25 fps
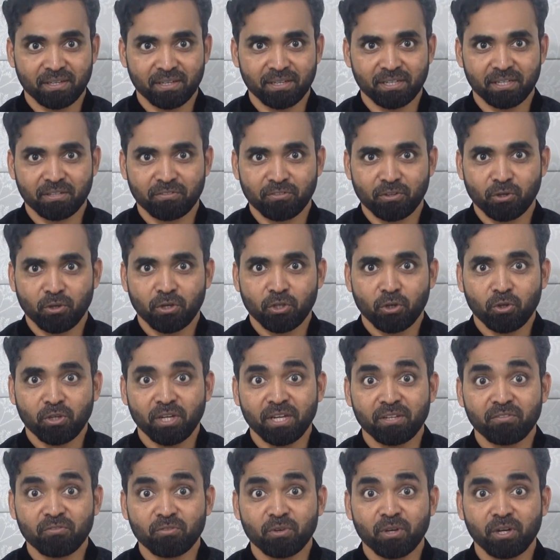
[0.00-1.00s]
If you're
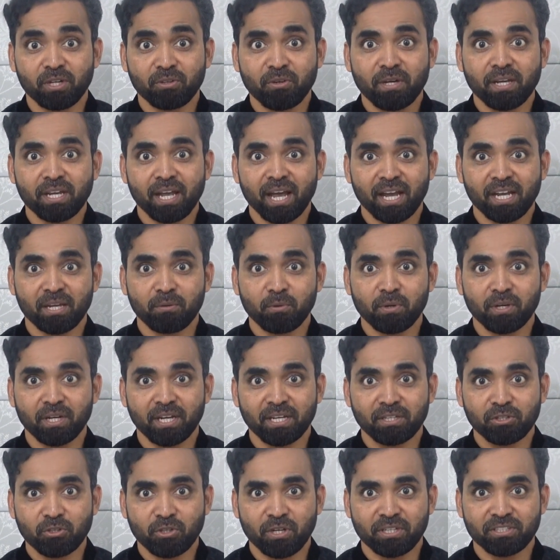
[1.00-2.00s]
looking for a reliable
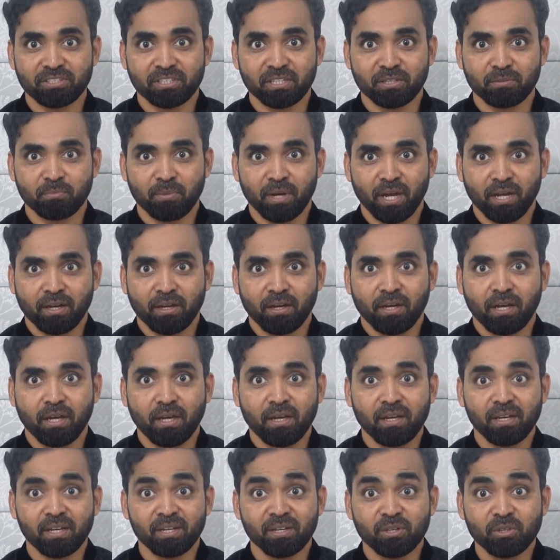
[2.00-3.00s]
and trusted
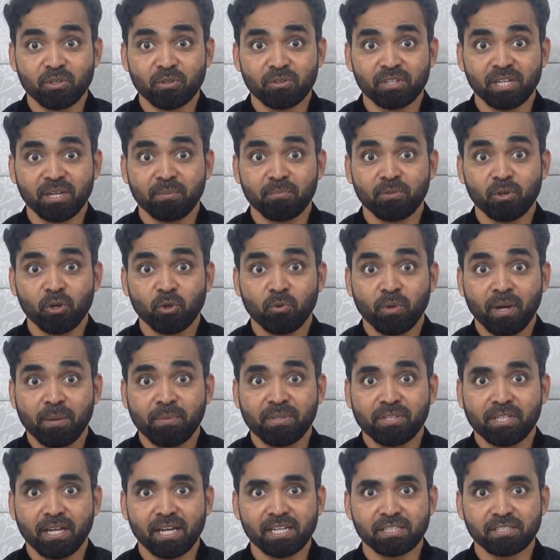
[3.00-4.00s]
partner to keep your
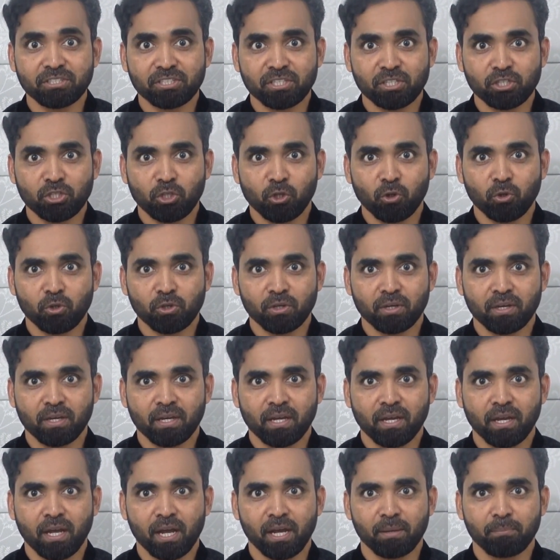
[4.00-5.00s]
website secure,
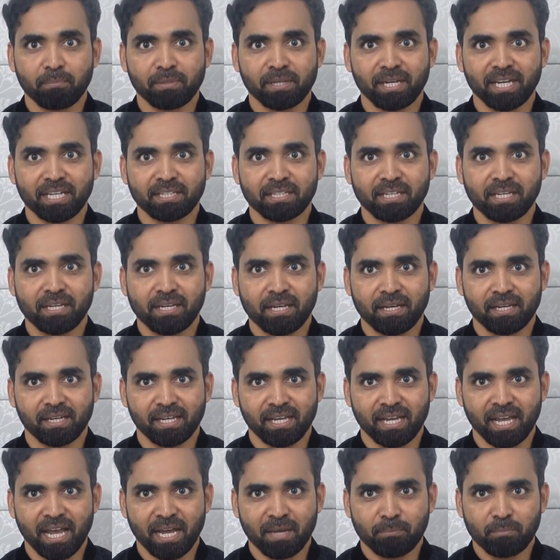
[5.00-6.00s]
updated,
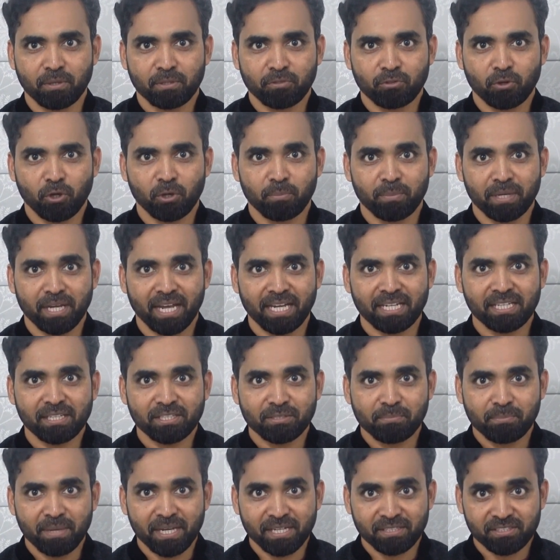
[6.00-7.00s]
and performing at its
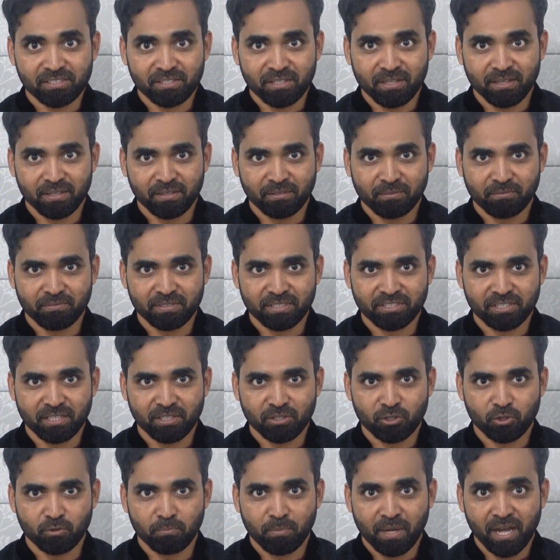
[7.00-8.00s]
best, visit
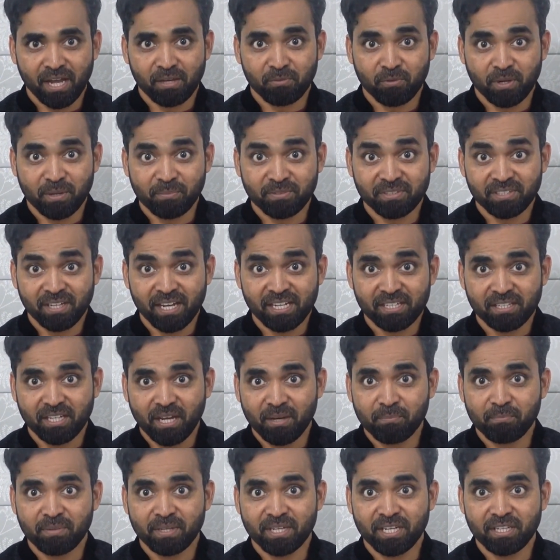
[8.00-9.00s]

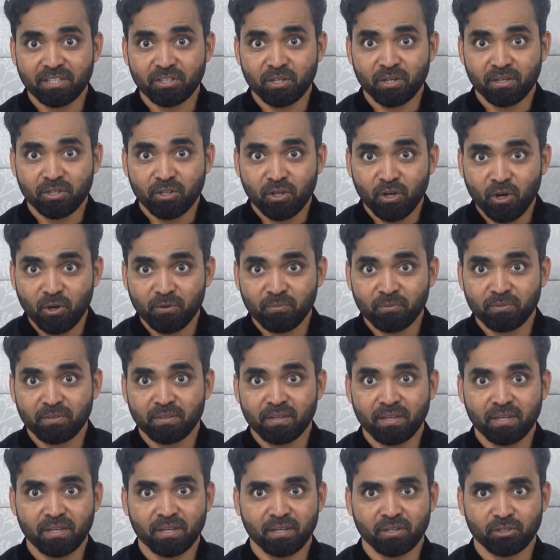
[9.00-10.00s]
DubaiWebsiteCompany.com.
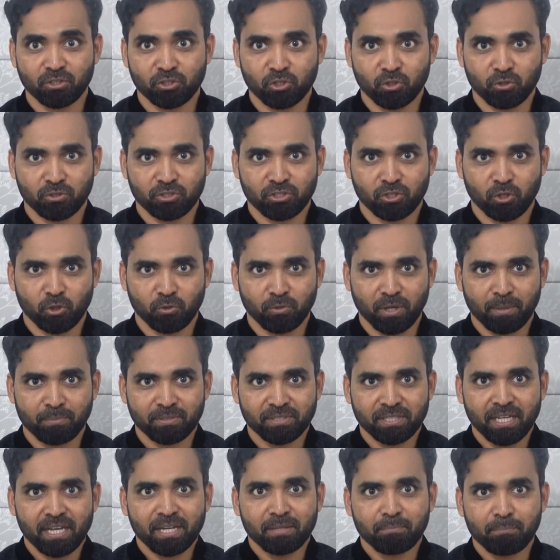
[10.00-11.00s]
Choose your
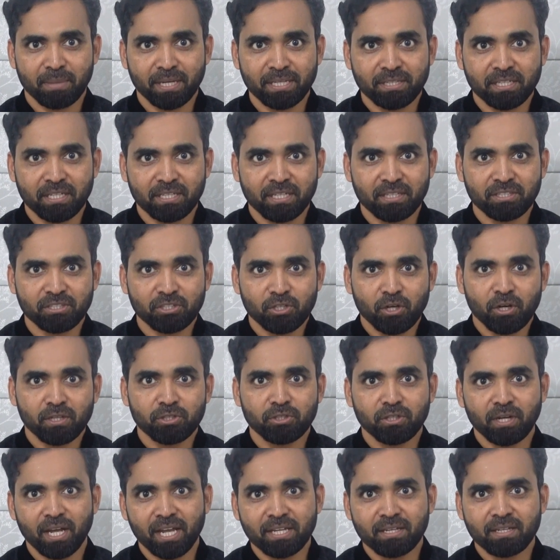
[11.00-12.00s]
website maintenance
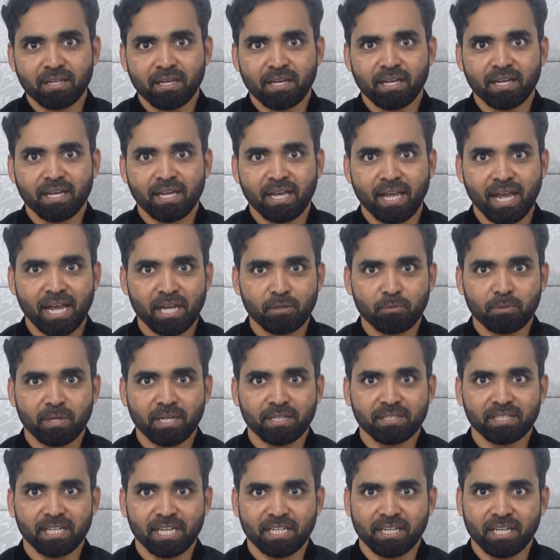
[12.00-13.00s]
contract and we'll
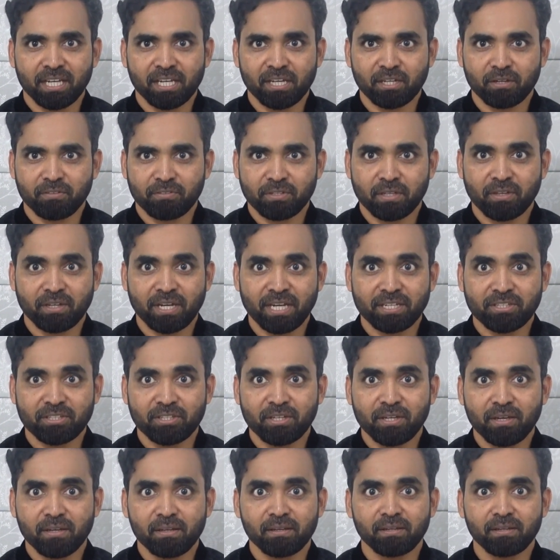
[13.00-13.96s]
take care of the rest.